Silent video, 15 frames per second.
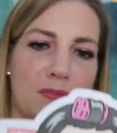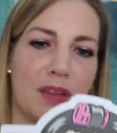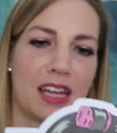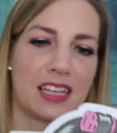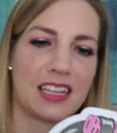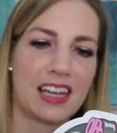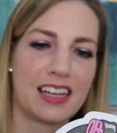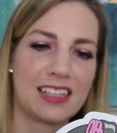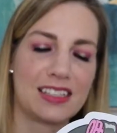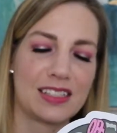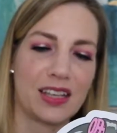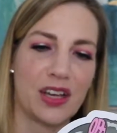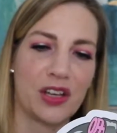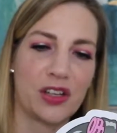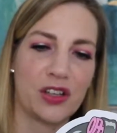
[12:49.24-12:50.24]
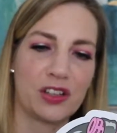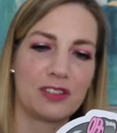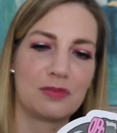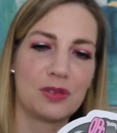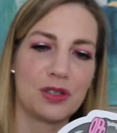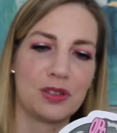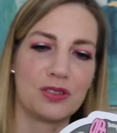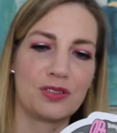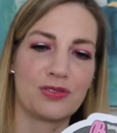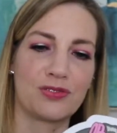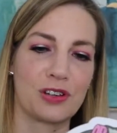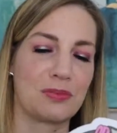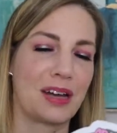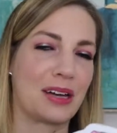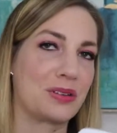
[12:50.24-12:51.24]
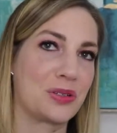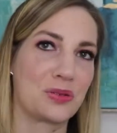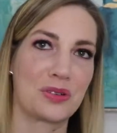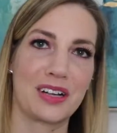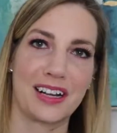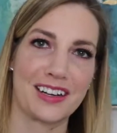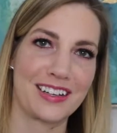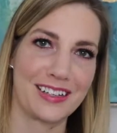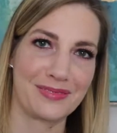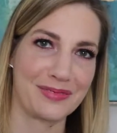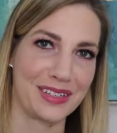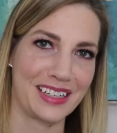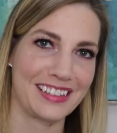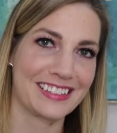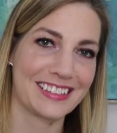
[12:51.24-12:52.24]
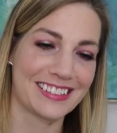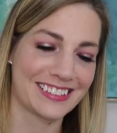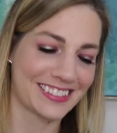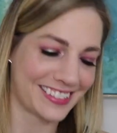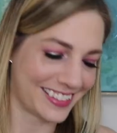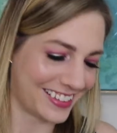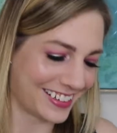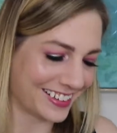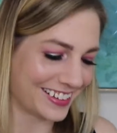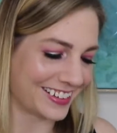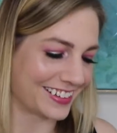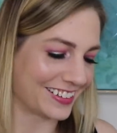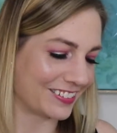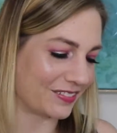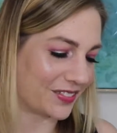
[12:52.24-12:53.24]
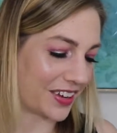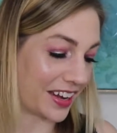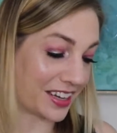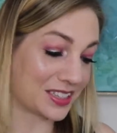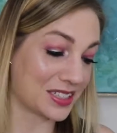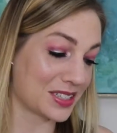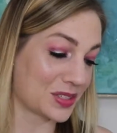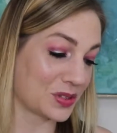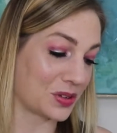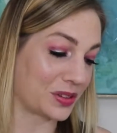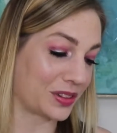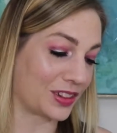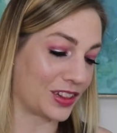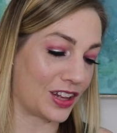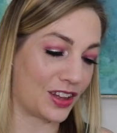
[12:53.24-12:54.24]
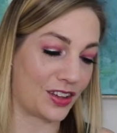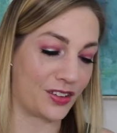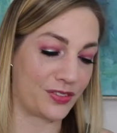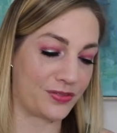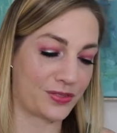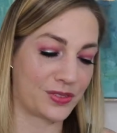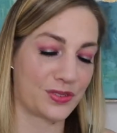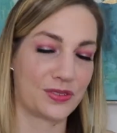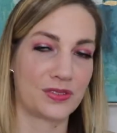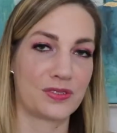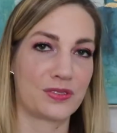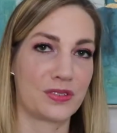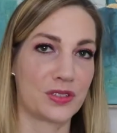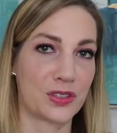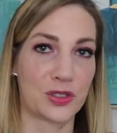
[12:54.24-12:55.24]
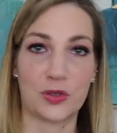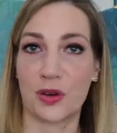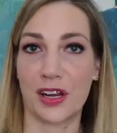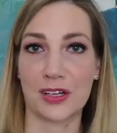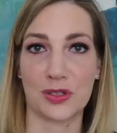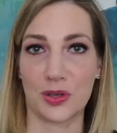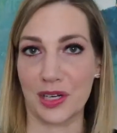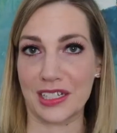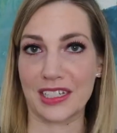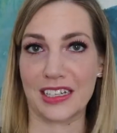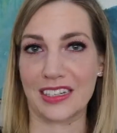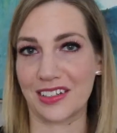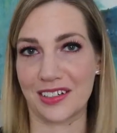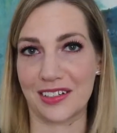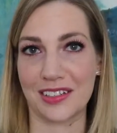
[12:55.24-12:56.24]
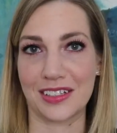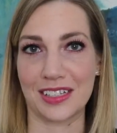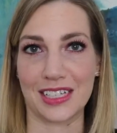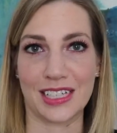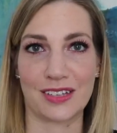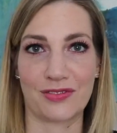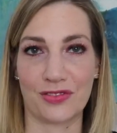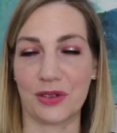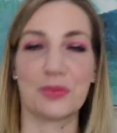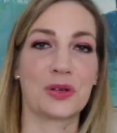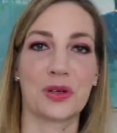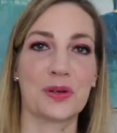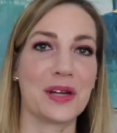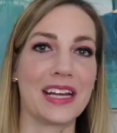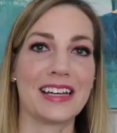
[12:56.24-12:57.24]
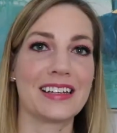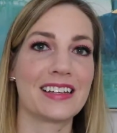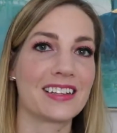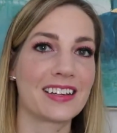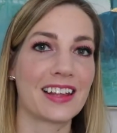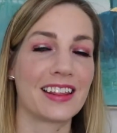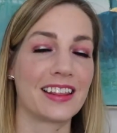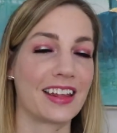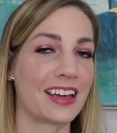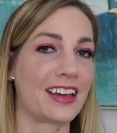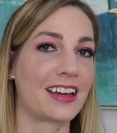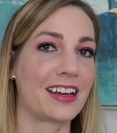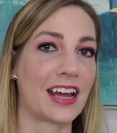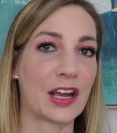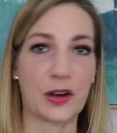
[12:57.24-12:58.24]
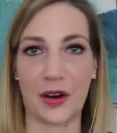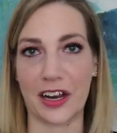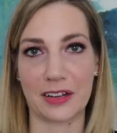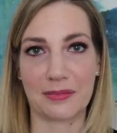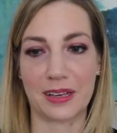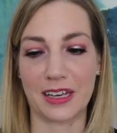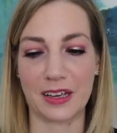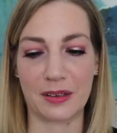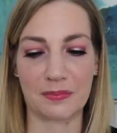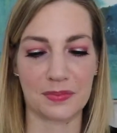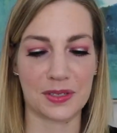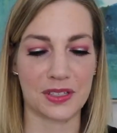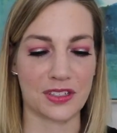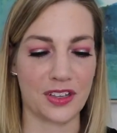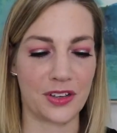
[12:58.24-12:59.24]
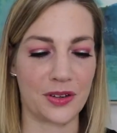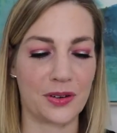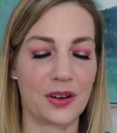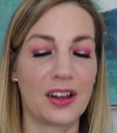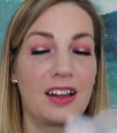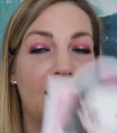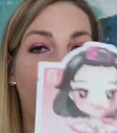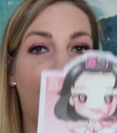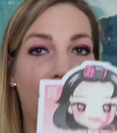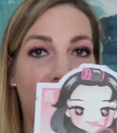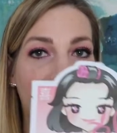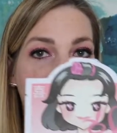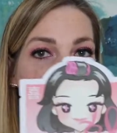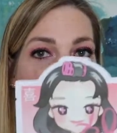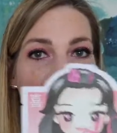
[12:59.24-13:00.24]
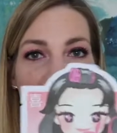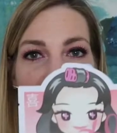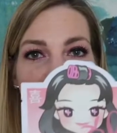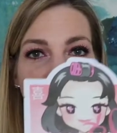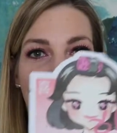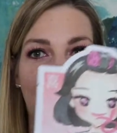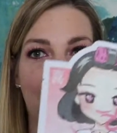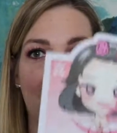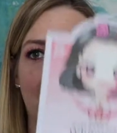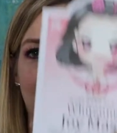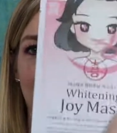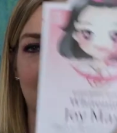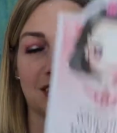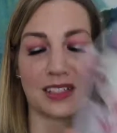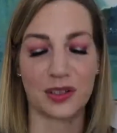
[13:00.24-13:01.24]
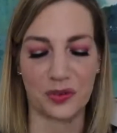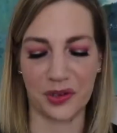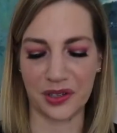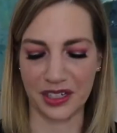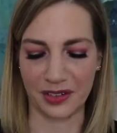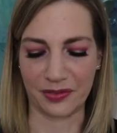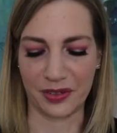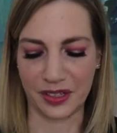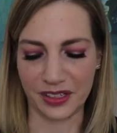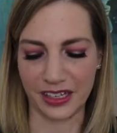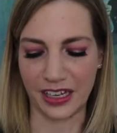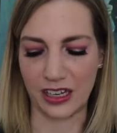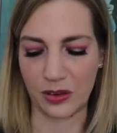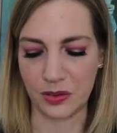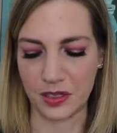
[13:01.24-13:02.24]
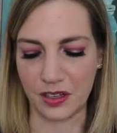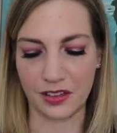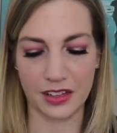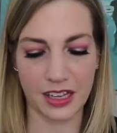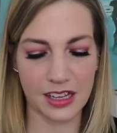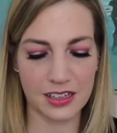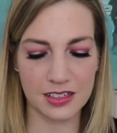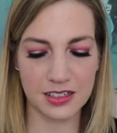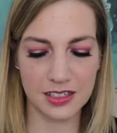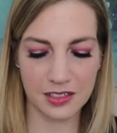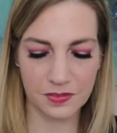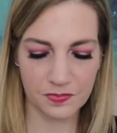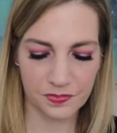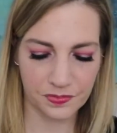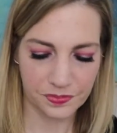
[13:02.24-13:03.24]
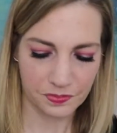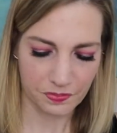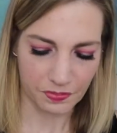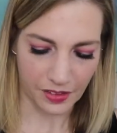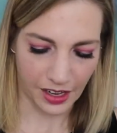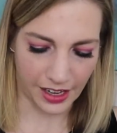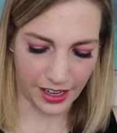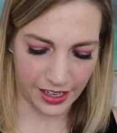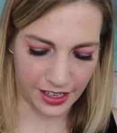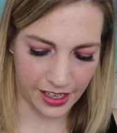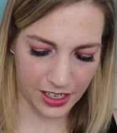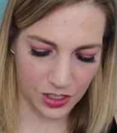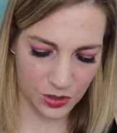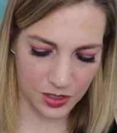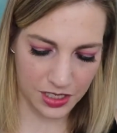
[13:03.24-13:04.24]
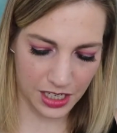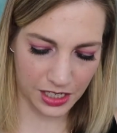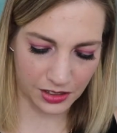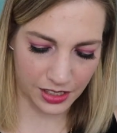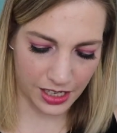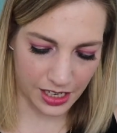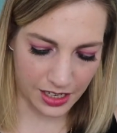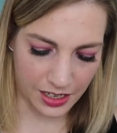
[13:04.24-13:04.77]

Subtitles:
maintains a good mood from outdoor activities. I just love straight translations from Korean. They crack me up. So I love sheet masks, so I'll definitely use all these. And interestingly